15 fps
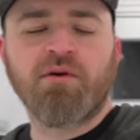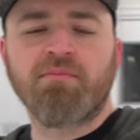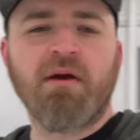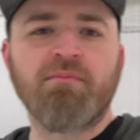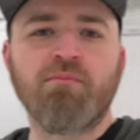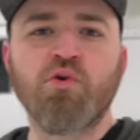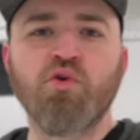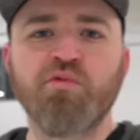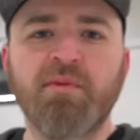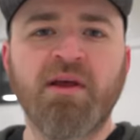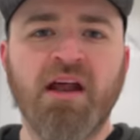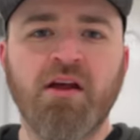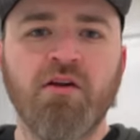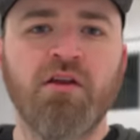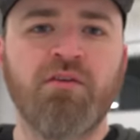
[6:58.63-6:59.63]
with my movement.
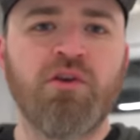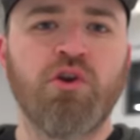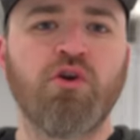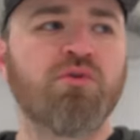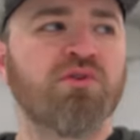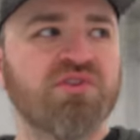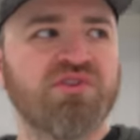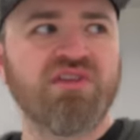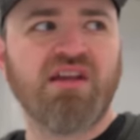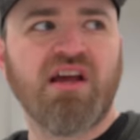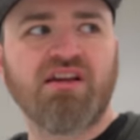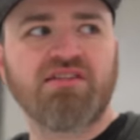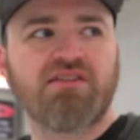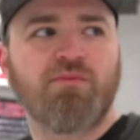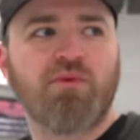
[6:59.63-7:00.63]
I don't even notice it
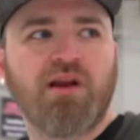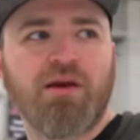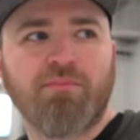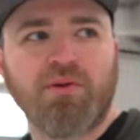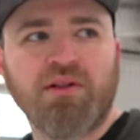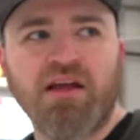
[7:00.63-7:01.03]
actually when I'm